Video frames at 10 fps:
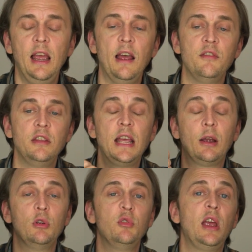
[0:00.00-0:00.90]
And then
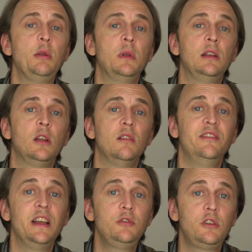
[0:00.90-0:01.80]
that resentment
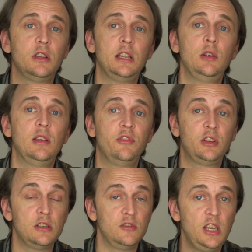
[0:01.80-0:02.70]
eventually, if
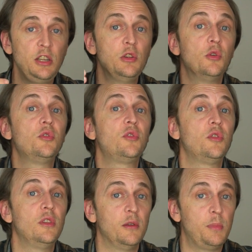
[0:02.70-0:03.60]
it
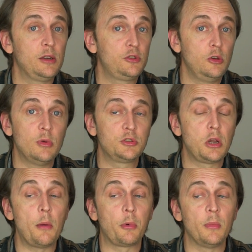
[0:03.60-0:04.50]
continues, the too much
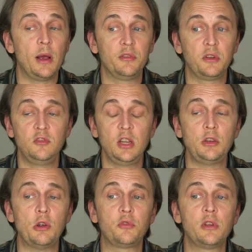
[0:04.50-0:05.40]
compromise
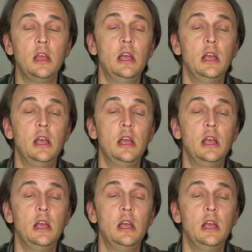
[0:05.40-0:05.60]
continues